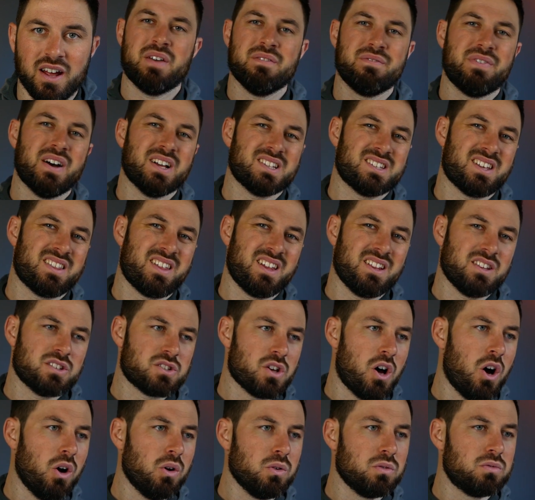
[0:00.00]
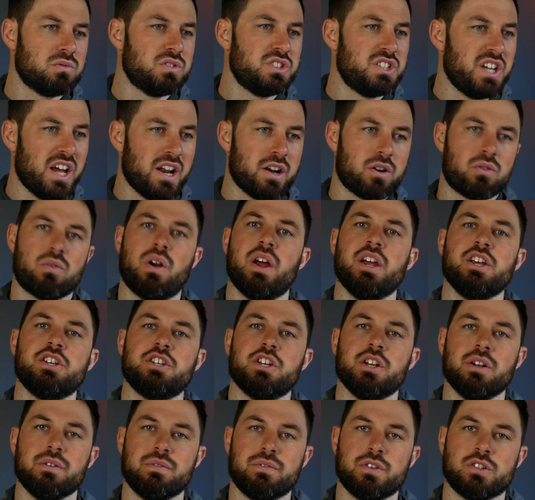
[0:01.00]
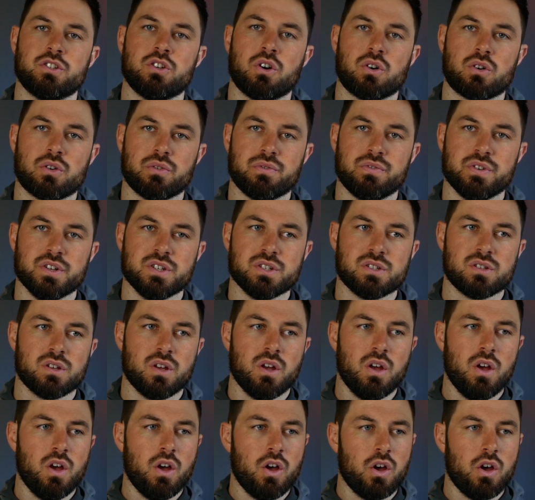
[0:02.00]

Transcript: In fact, I think there's a whole generation of photographers